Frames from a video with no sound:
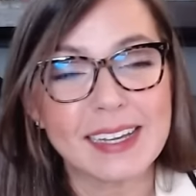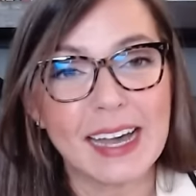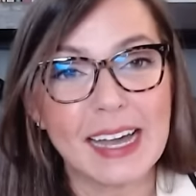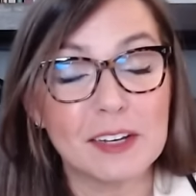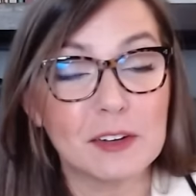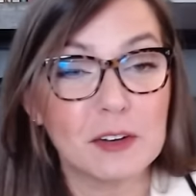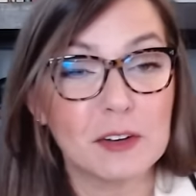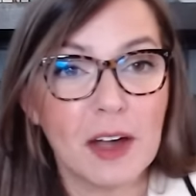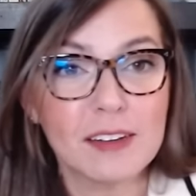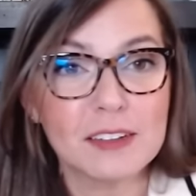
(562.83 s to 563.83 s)
I don't know
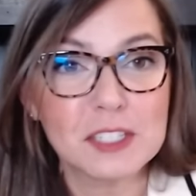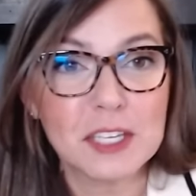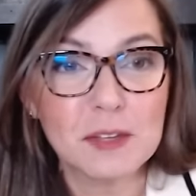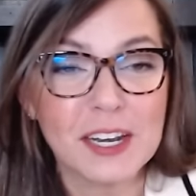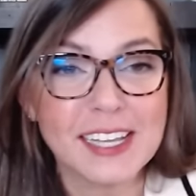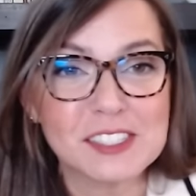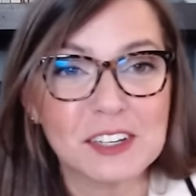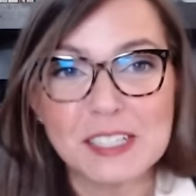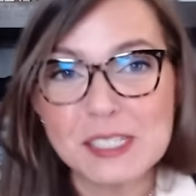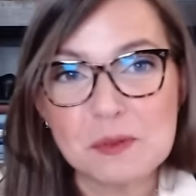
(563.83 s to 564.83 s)
how to, to, give you an answer
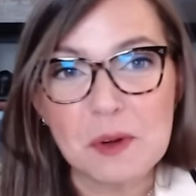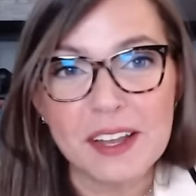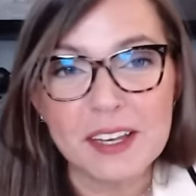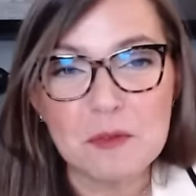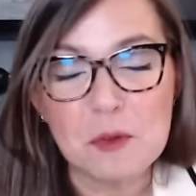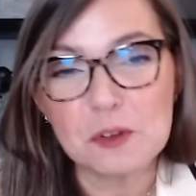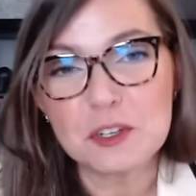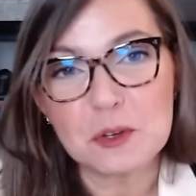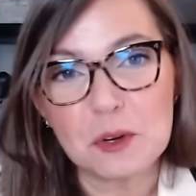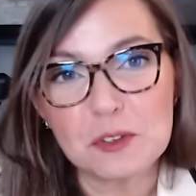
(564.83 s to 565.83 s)
on this one. If you
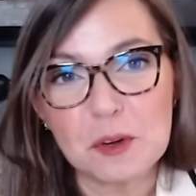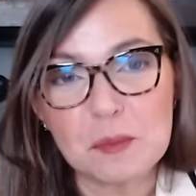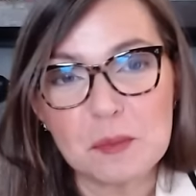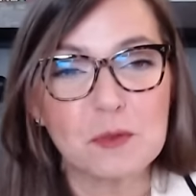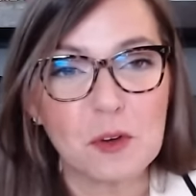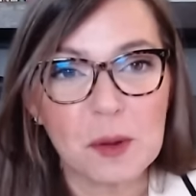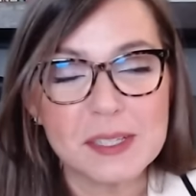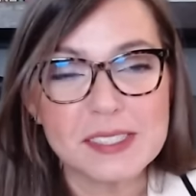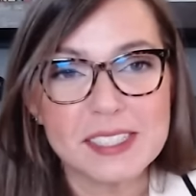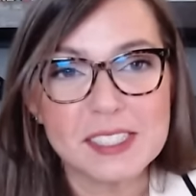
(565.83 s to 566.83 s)
want short term
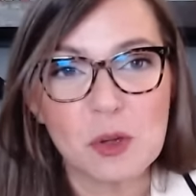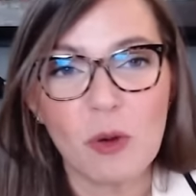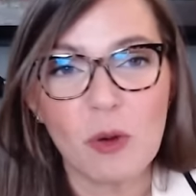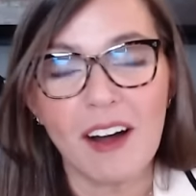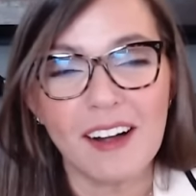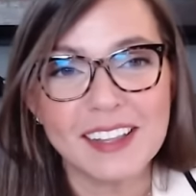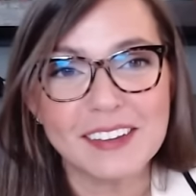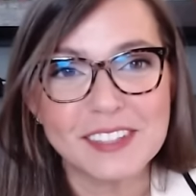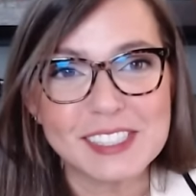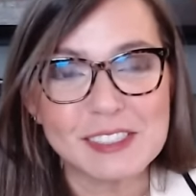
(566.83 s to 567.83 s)
performance, it's Qual.
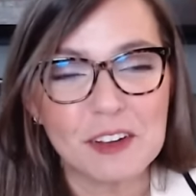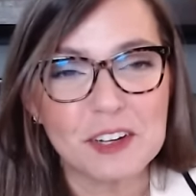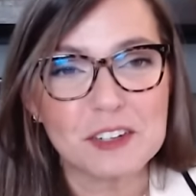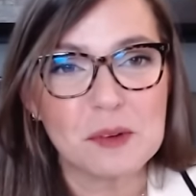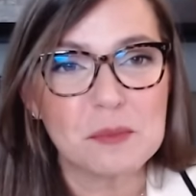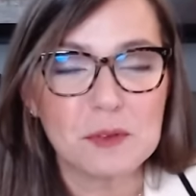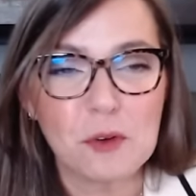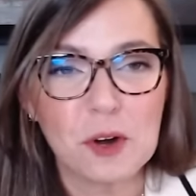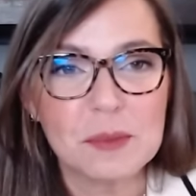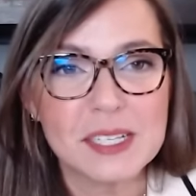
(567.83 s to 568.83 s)
If it's longer term
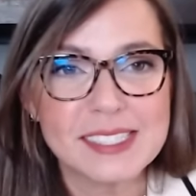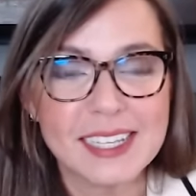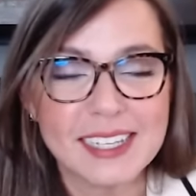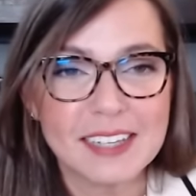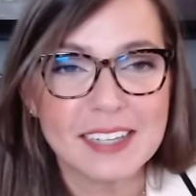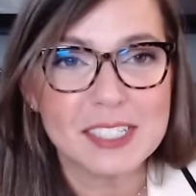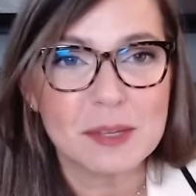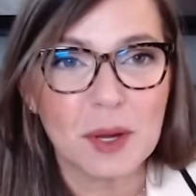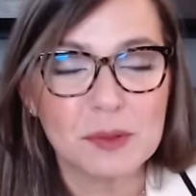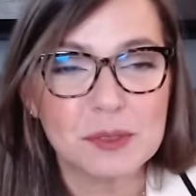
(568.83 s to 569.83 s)
performance, I'd give it
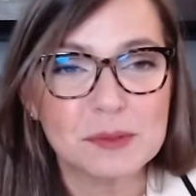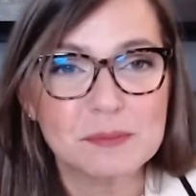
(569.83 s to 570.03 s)
to Moat.